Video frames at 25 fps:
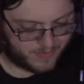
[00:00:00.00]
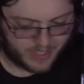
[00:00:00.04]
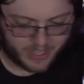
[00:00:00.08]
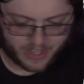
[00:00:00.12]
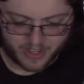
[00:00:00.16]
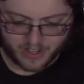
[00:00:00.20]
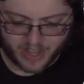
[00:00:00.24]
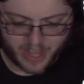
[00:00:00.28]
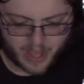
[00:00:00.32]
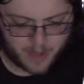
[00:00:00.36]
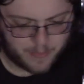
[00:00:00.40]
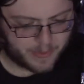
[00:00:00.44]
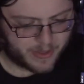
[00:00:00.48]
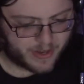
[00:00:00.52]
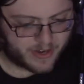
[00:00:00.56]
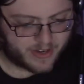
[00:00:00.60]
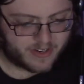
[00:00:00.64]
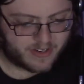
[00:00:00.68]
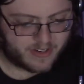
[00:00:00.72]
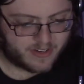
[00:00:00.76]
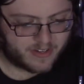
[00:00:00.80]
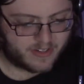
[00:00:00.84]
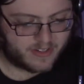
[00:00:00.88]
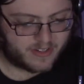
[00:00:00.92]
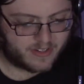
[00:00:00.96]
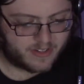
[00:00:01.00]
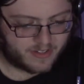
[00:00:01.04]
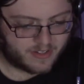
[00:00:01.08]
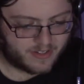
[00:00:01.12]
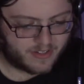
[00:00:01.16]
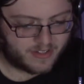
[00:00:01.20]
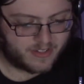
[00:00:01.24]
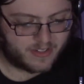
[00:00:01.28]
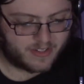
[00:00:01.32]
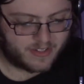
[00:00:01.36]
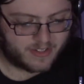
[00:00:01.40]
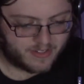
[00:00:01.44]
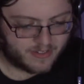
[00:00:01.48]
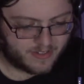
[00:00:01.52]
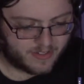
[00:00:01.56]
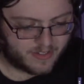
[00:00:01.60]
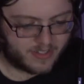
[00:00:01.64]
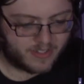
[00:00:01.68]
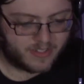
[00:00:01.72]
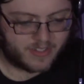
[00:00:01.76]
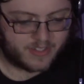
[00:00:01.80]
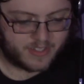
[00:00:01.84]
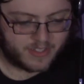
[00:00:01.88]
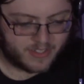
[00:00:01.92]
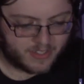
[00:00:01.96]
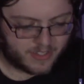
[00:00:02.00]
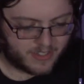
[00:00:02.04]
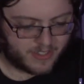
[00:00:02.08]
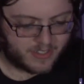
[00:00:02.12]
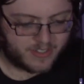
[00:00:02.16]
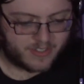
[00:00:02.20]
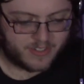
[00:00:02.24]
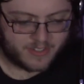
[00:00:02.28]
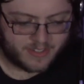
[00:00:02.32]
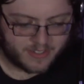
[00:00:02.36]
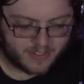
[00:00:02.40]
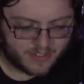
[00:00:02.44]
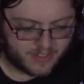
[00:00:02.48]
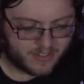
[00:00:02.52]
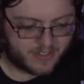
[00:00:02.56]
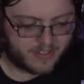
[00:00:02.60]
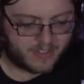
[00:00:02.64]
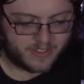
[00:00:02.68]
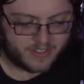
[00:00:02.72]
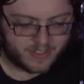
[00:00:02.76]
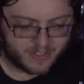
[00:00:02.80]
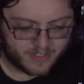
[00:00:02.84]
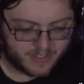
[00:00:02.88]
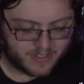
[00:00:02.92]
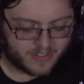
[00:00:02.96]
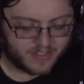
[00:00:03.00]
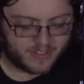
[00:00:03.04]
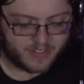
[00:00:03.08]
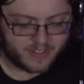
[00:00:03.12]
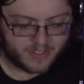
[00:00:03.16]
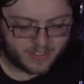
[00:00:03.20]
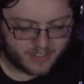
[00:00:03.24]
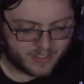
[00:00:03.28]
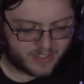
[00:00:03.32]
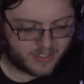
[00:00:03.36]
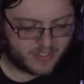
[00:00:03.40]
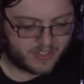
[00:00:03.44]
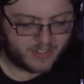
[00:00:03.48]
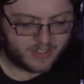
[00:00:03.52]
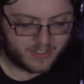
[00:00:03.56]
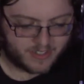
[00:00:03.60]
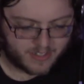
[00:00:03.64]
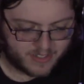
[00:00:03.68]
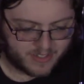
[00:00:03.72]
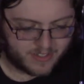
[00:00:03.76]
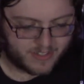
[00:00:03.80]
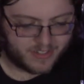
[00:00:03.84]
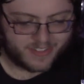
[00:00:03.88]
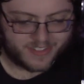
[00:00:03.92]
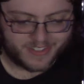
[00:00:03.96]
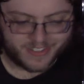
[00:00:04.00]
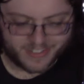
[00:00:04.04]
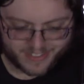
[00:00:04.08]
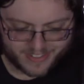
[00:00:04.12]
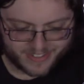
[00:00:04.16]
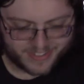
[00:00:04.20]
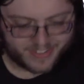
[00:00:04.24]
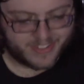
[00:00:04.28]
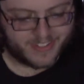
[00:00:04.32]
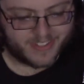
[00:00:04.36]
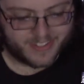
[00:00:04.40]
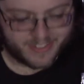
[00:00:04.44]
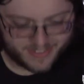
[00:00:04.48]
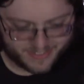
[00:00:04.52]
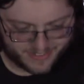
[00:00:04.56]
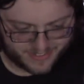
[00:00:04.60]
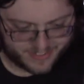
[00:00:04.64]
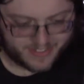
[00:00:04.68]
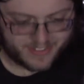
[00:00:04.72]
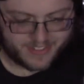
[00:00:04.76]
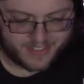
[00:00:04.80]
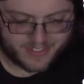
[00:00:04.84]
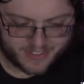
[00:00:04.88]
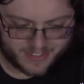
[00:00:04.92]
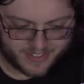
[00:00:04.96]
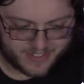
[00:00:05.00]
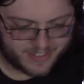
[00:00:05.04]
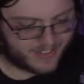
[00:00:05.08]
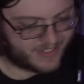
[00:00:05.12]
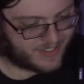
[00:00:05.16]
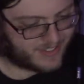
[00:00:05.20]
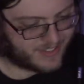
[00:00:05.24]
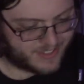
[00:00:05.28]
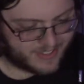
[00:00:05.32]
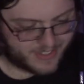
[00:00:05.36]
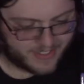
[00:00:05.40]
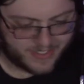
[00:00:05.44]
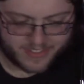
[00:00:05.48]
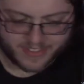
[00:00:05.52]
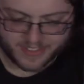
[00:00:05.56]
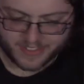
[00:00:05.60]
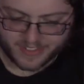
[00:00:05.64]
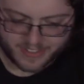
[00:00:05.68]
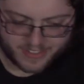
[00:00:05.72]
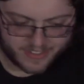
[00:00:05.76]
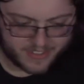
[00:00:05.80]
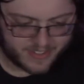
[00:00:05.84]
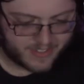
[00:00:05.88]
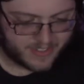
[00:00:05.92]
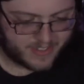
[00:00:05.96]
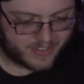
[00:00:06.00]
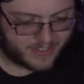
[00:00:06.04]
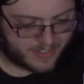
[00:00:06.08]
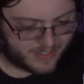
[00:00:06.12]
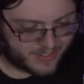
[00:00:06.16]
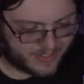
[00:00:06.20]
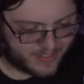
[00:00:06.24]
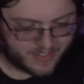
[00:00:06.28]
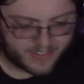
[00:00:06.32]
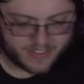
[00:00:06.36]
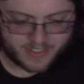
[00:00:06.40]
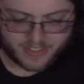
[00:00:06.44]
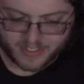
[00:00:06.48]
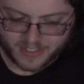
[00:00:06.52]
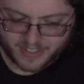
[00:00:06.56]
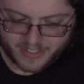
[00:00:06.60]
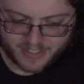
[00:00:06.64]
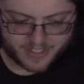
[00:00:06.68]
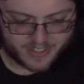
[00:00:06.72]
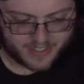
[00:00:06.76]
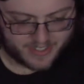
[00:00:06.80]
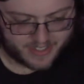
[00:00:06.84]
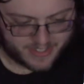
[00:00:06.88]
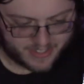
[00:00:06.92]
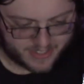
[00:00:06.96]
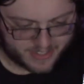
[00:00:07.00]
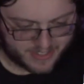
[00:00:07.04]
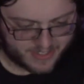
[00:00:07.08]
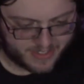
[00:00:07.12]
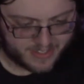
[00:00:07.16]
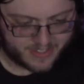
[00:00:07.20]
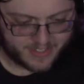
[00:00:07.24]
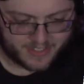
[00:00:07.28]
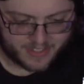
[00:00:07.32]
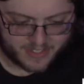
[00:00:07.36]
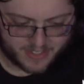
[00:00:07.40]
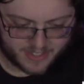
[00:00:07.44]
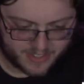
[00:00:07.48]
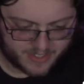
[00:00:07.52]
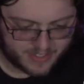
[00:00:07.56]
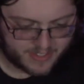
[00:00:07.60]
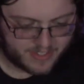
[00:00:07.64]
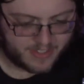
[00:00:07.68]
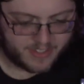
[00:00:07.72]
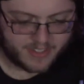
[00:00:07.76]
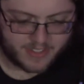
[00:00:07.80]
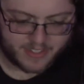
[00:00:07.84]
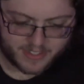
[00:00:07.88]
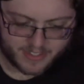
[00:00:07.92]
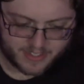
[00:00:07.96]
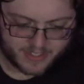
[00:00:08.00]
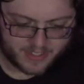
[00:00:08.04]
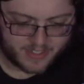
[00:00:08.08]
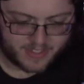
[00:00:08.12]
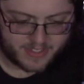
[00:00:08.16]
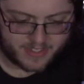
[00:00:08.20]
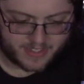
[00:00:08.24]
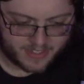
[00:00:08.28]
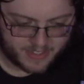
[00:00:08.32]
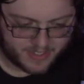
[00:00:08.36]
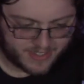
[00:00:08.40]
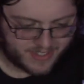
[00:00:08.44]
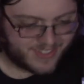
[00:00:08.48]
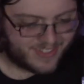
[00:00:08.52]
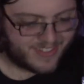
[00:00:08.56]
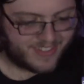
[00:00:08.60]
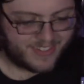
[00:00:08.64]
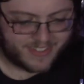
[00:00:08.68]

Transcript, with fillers: What the hell happened? Mercedes-Benz is an S-Class, like a skirt off. Walked in with some Rick on jeans, racks out, I'ma show off. Bitch, you dish you with me in the gym,